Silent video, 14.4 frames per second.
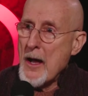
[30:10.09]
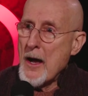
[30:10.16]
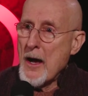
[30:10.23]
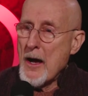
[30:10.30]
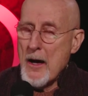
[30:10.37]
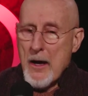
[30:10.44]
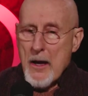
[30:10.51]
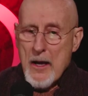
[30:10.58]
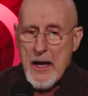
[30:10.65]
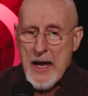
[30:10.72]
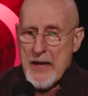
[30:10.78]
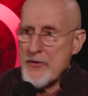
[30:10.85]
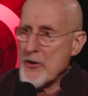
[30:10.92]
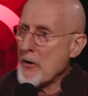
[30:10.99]
Uh,
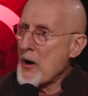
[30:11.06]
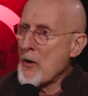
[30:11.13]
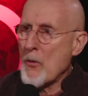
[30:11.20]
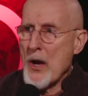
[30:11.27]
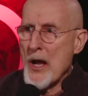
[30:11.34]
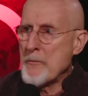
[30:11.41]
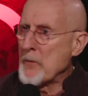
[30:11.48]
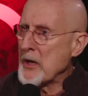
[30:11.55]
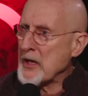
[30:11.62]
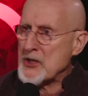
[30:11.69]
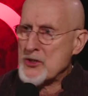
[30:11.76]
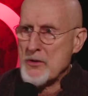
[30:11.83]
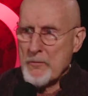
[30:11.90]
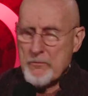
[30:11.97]
and there are um,
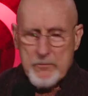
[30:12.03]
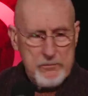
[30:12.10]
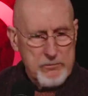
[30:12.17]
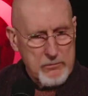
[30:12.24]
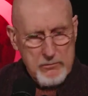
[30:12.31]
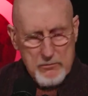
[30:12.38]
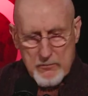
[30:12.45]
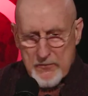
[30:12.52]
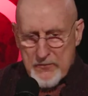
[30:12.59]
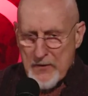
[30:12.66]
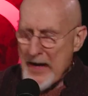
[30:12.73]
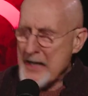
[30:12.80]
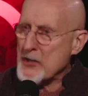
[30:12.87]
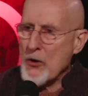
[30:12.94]

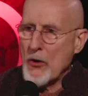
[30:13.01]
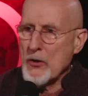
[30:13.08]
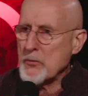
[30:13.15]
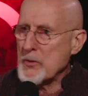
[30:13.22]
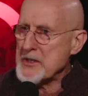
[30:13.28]
Feingold